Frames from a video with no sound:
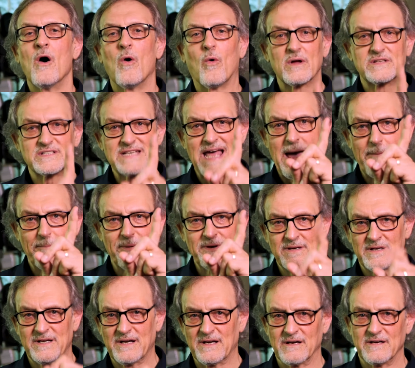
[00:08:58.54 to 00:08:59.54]
What's
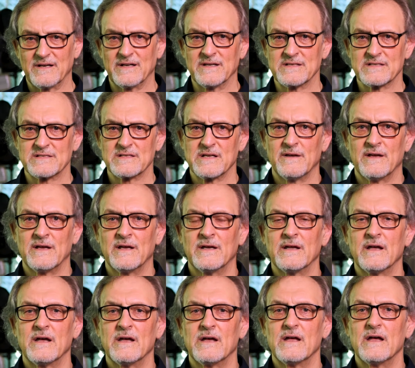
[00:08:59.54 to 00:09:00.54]
happened here is
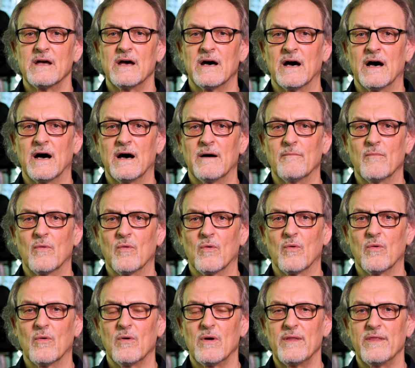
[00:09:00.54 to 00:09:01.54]

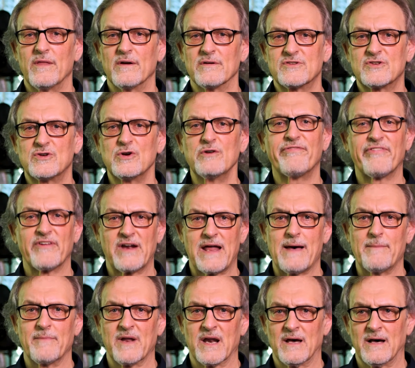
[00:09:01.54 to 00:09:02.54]
there are two
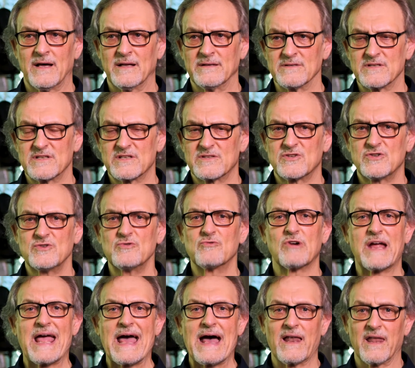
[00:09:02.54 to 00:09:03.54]
phenomenons, two
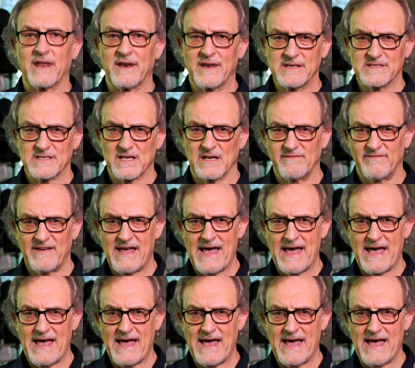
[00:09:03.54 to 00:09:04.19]
realities that have